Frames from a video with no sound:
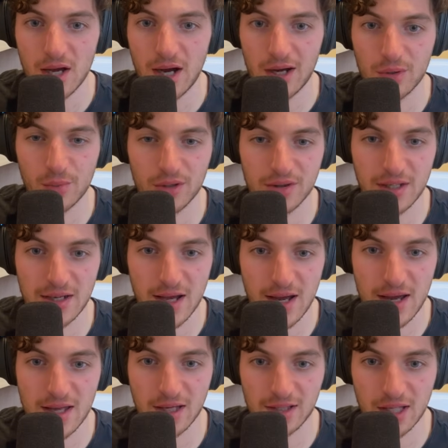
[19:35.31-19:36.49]
I open Tana,
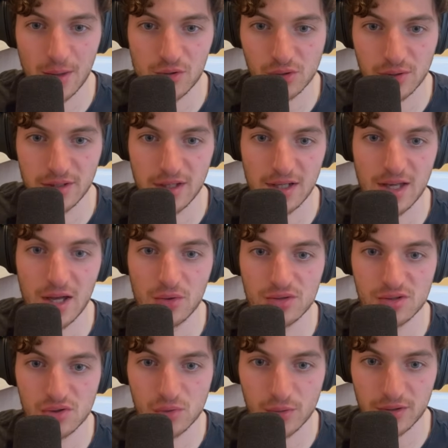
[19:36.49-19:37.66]
AI capturing, AI
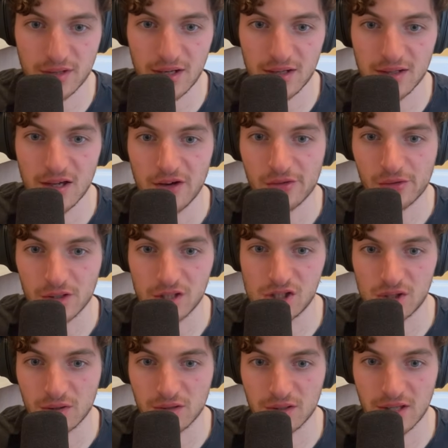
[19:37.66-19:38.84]
uses super tag for each
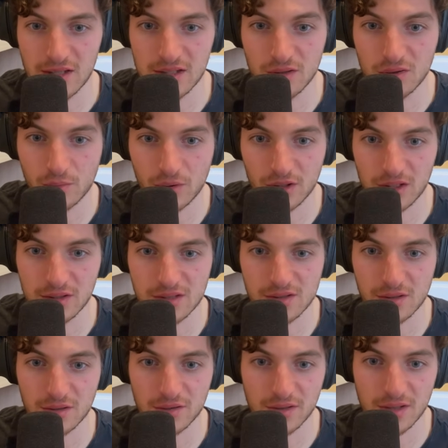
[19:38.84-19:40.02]
content ID to mark it as a
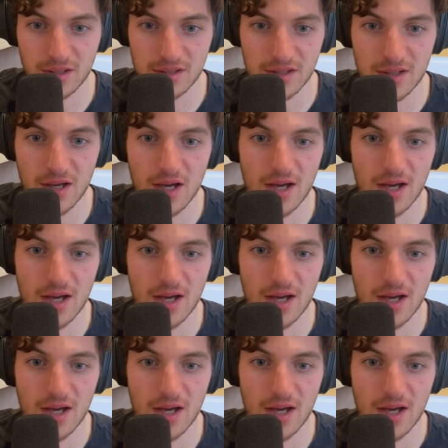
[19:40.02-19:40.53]
content ID.